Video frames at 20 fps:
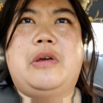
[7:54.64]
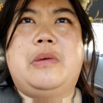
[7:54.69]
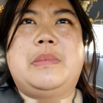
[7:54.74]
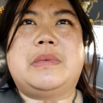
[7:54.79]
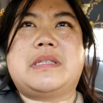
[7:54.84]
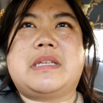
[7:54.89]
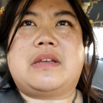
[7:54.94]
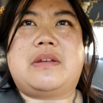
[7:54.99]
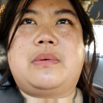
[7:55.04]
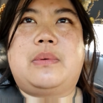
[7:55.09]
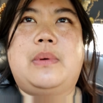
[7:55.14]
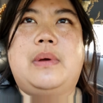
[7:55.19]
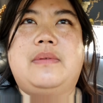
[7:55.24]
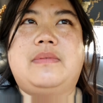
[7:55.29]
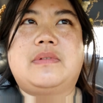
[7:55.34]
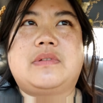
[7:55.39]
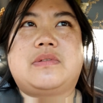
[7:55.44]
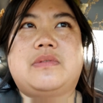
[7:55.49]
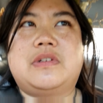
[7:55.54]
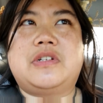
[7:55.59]
almost like
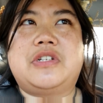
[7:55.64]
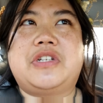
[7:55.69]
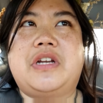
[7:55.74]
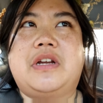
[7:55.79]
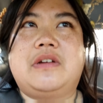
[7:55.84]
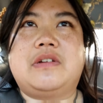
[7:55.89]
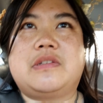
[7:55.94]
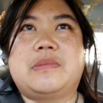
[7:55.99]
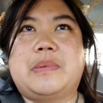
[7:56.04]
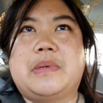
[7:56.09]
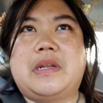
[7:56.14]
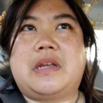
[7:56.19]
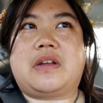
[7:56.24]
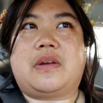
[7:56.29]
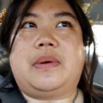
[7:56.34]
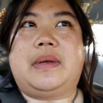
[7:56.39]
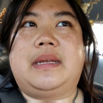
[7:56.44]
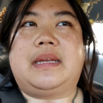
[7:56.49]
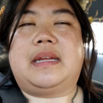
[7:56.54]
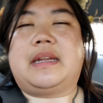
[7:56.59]
Pueblo Spring Trails, but not
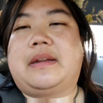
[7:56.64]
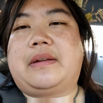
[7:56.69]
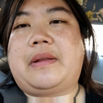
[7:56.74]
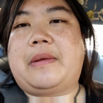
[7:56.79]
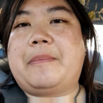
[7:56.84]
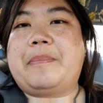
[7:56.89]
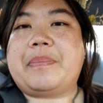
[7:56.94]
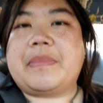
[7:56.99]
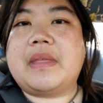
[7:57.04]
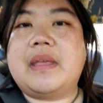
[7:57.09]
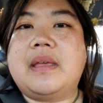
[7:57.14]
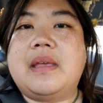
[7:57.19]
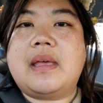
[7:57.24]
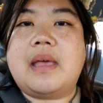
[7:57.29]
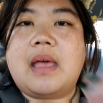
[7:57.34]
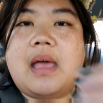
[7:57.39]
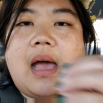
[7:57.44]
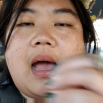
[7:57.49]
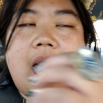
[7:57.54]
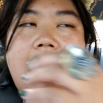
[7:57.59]
quite. I
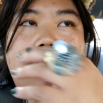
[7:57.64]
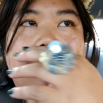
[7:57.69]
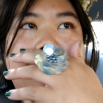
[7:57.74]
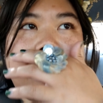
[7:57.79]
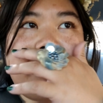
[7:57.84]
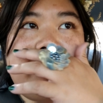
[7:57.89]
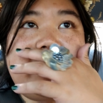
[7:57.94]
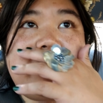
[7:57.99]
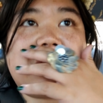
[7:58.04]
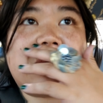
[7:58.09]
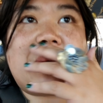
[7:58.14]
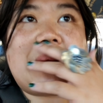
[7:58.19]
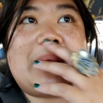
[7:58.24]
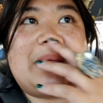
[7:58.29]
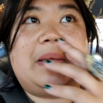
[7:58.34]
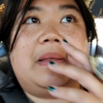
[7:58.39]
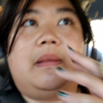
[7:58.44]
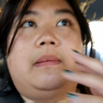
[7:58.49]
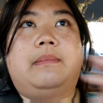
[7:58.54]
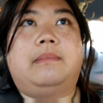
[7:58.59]
don't know. Either way,